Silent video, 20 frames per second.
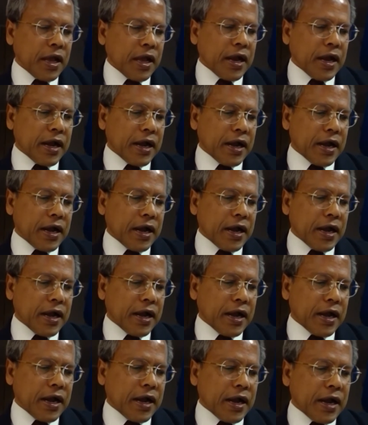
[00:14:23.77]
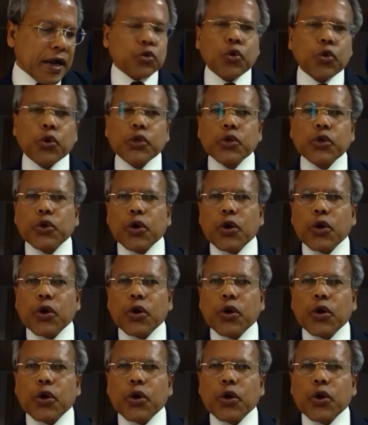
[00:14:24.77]
uh, two
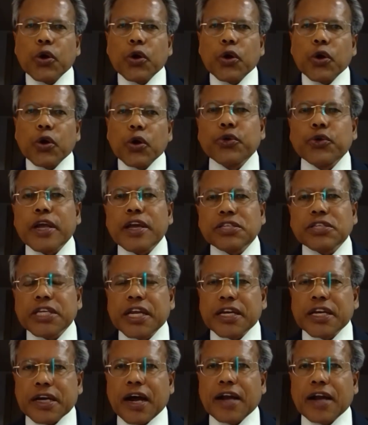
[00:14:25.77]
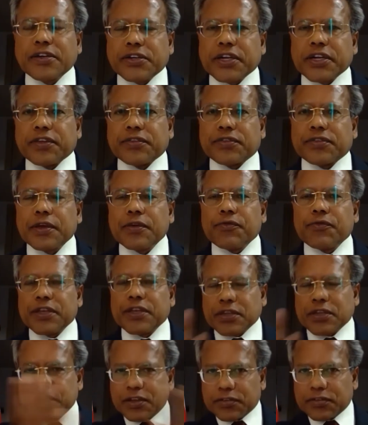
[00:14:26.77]
Eurasian, uh, Eurasian countries,
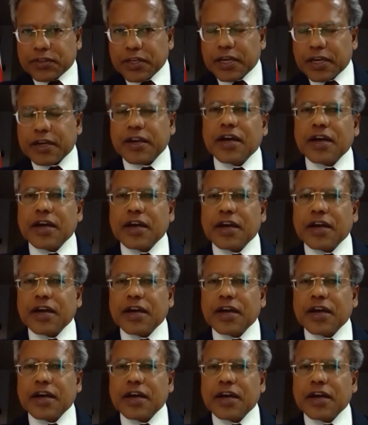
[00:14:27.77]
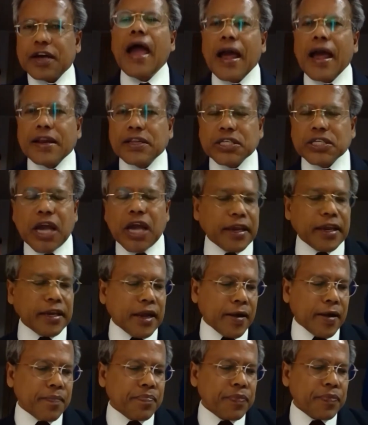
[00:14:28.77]
which is uh, Russia and
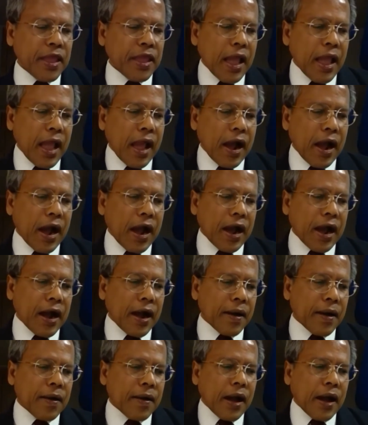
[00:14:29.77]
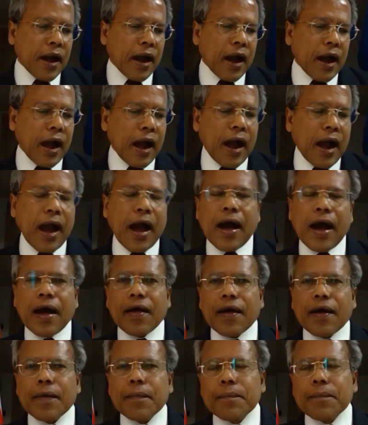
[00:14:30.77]
China, uh,
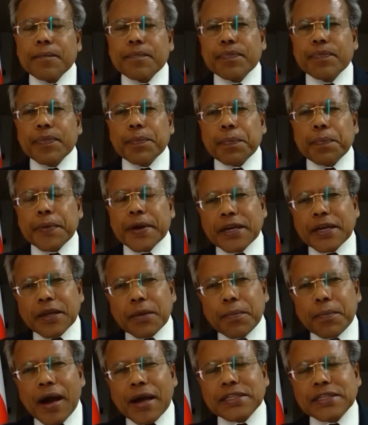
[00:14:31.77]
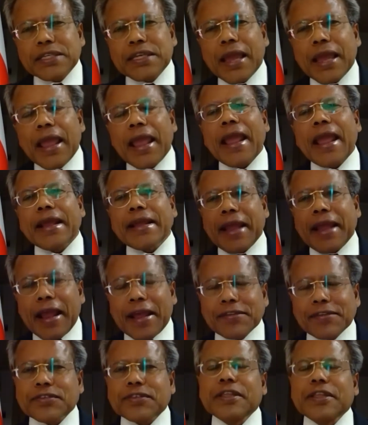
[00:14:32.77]
are pretty much
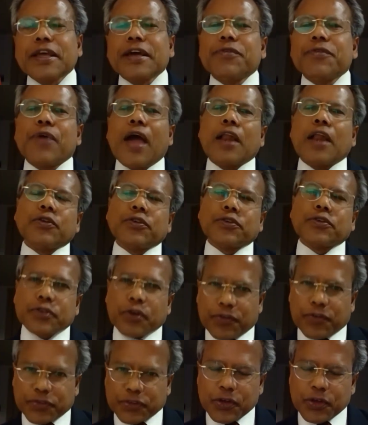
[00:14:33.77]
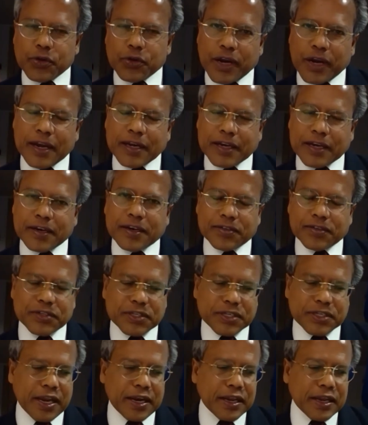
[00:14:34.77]
against the values of the United
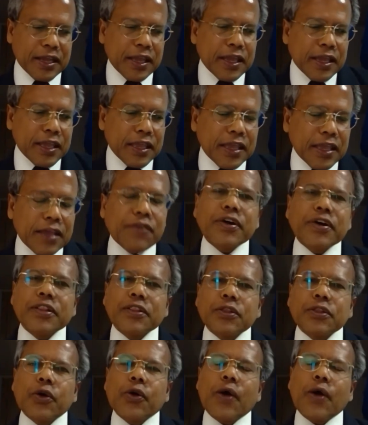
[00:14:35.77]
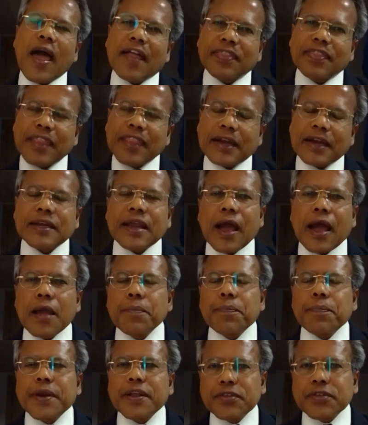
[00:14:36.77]
States. Even though at that
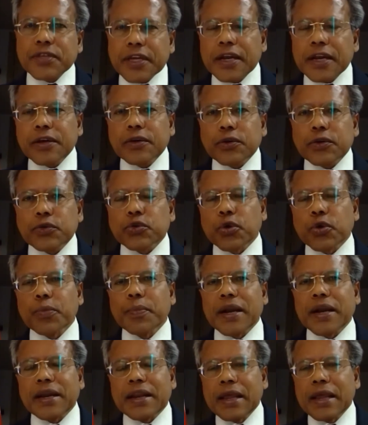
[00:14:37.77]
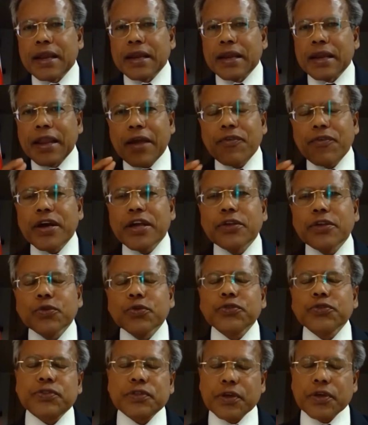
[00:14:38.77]
time, President Truman never
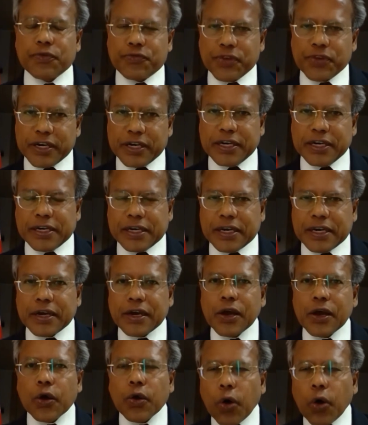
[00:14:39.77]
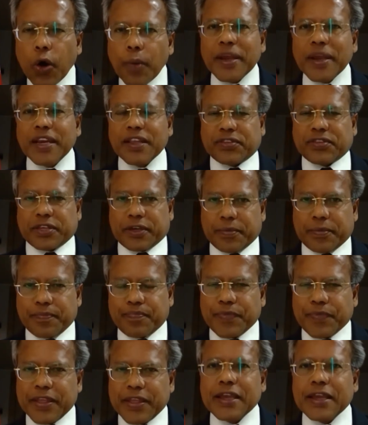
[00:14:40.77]
used the word
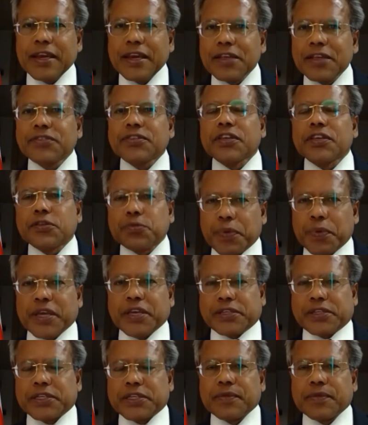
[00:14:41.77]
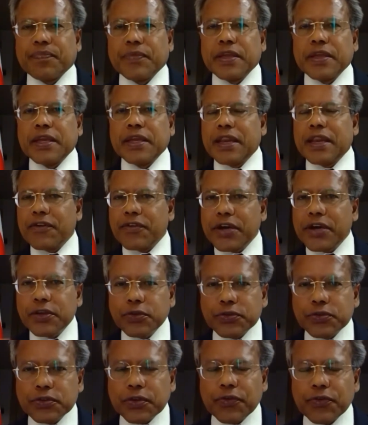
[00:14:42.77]
communism in his speech. He never
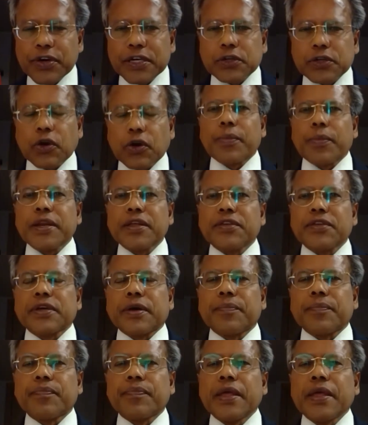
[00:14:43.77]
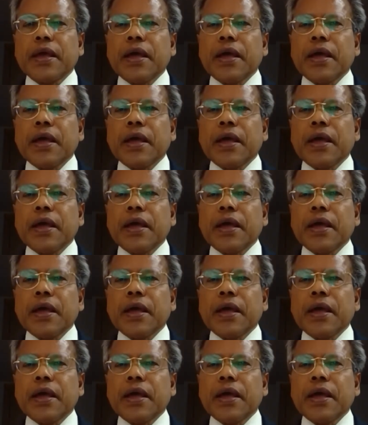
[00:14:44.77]
used the word communism,